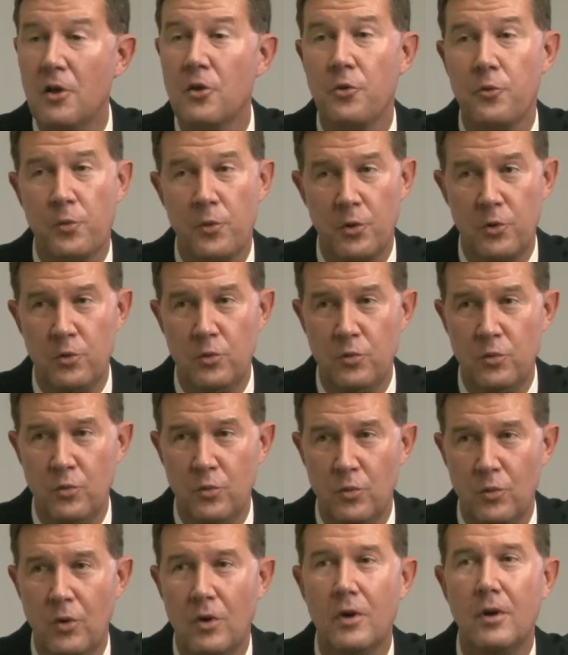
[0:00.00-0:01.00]
through
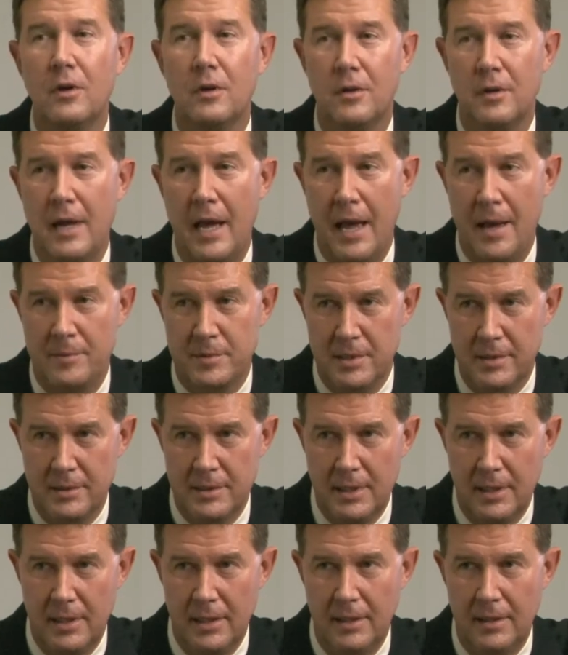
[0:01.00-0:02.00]

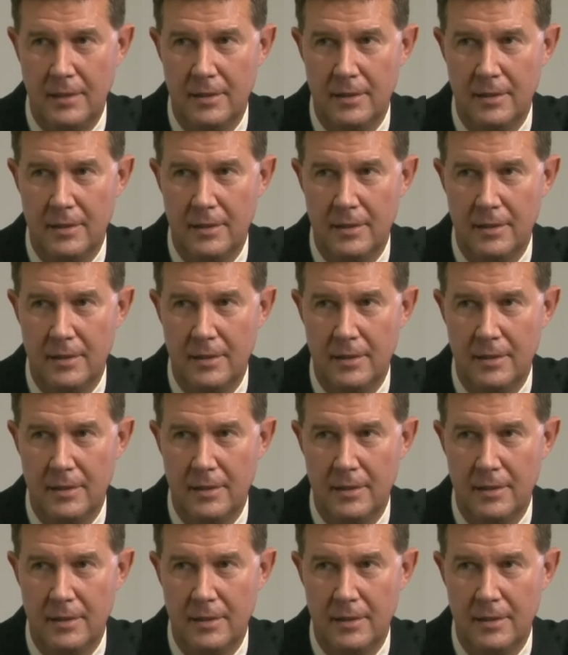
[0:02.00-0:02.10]
absentee.